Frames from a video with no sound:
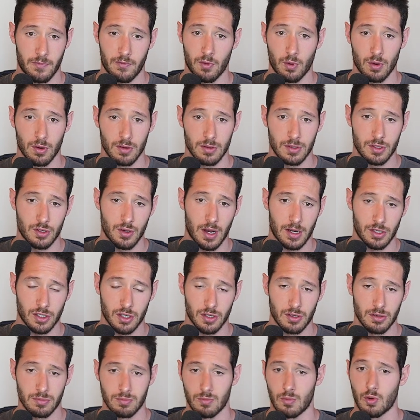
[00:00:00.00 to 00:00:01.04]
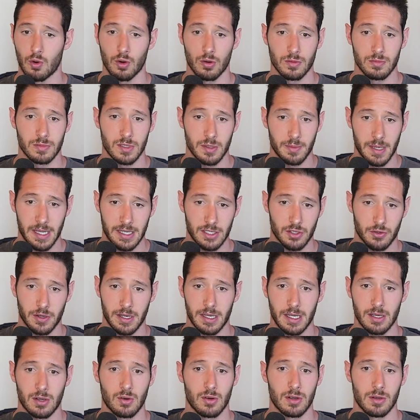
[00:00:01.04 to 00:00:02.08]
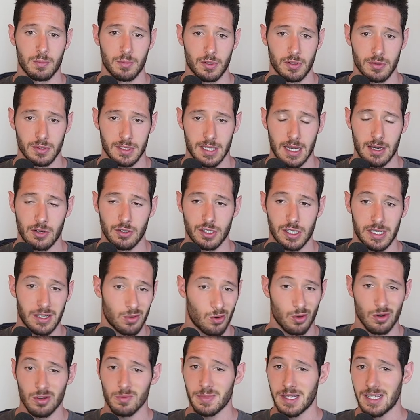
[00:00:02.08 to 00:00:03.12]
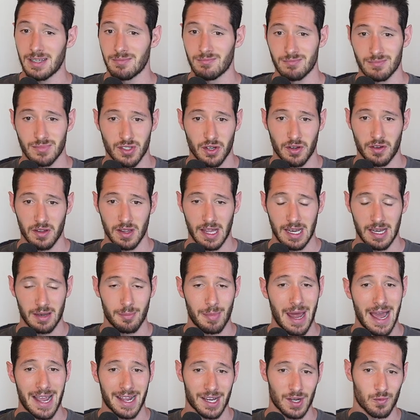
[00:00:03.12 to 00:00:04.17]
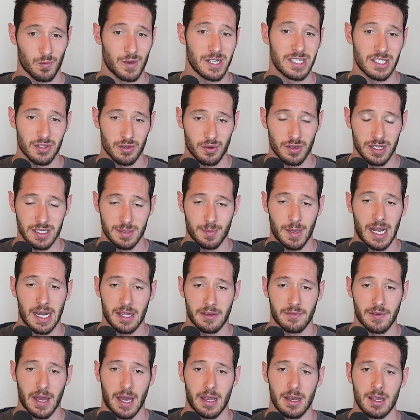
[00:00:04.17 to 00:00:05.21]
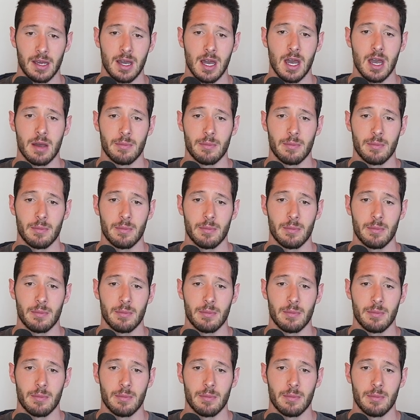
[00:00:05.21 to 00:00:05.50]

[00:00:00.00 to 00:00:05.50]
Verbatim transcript: for structure or to be excreted or to produce energy or to be circulated back and restored as body fat.